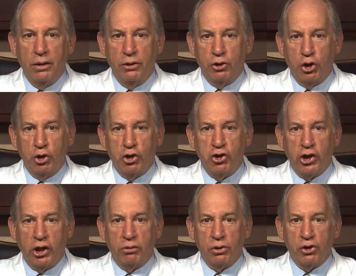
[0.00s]
The Surgeon
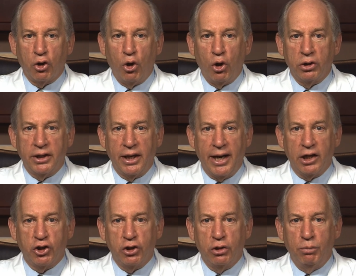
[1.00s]
General's call to
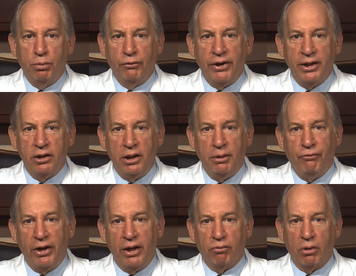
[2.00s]
action to prevent deep
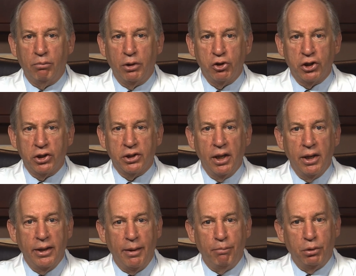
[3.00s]
vein thrombosis
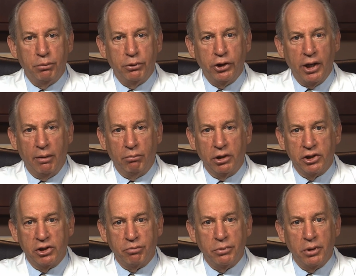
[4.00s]
and pulmonary
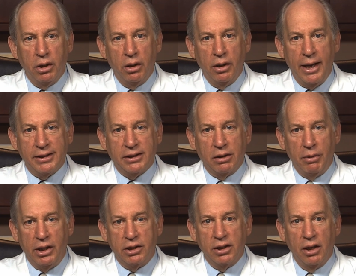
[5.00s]
embolism
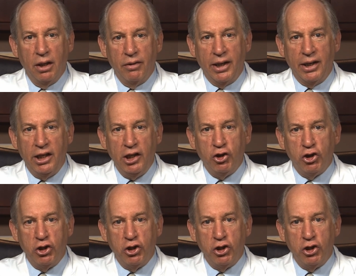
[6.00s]
estimates that each